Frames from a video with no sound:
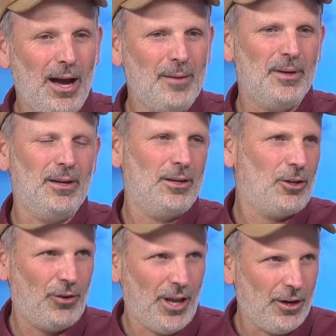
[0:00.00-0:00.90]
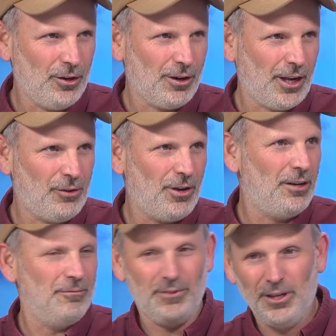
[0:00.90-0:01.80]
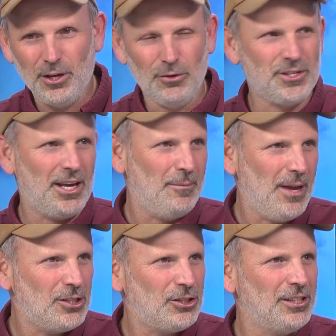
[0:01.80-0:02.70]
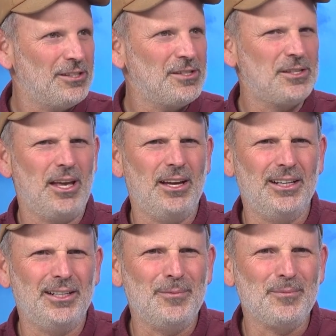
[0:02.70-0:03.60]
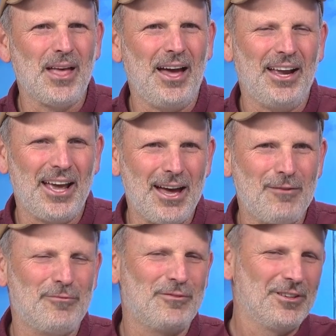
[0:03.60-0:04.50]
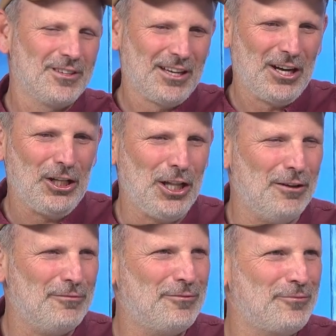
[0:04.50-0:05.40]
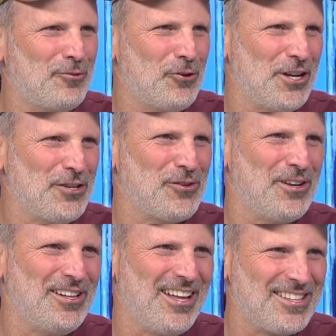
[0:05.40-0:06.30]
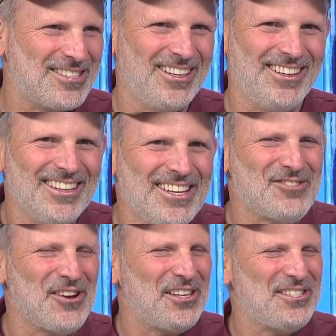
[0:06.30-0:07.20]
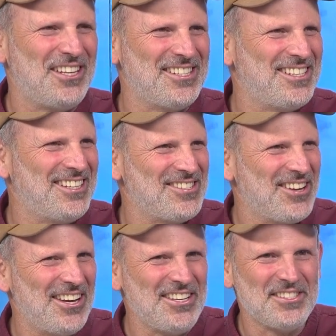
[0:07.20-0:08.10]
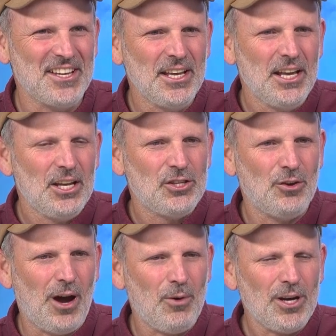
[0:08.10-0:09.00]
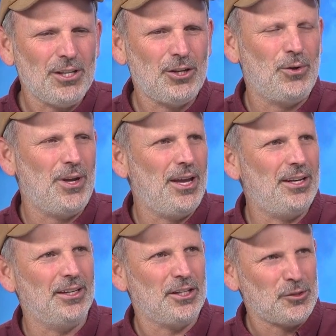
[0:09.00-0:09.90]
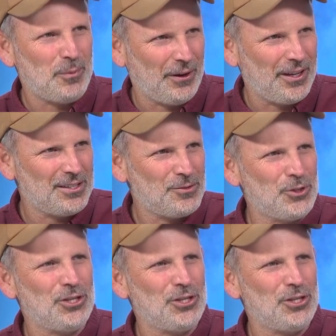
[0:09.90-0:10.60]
a creator and I created videos, animations, and I have a love for Israel as an Israeli citizen and Zionist. So I wanted to create an experience which is